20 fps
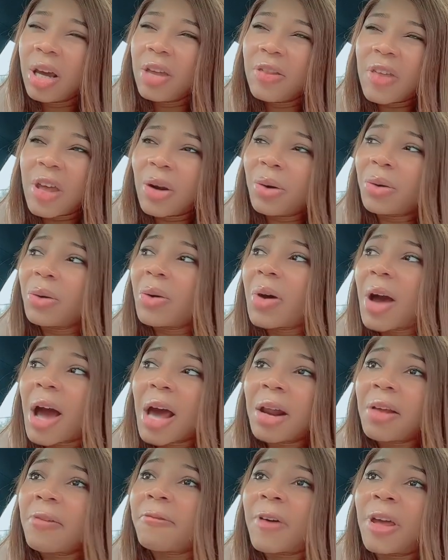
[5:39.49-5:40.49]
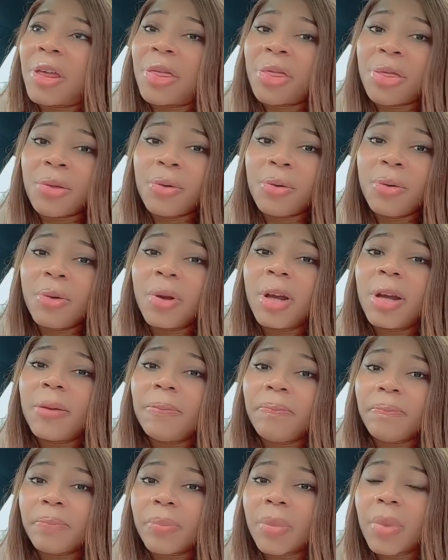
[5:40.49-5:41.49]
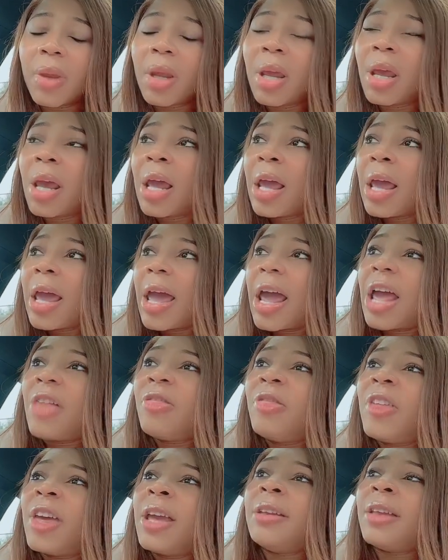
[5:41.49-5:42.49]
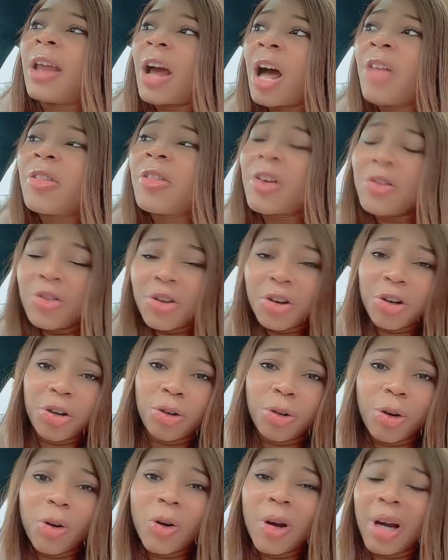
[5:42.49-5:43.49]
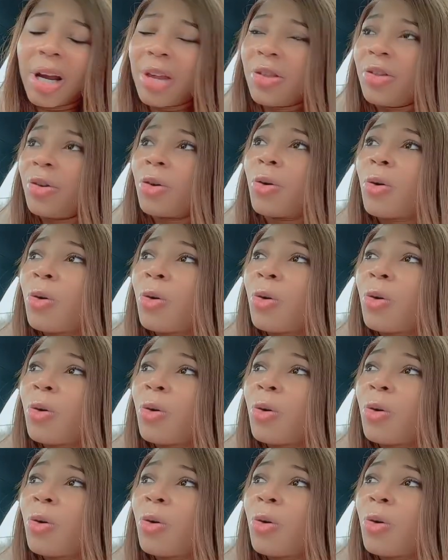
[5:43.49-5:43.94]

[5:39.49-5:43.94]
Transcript: They don't know how to fight through it and they now that they're growing and they're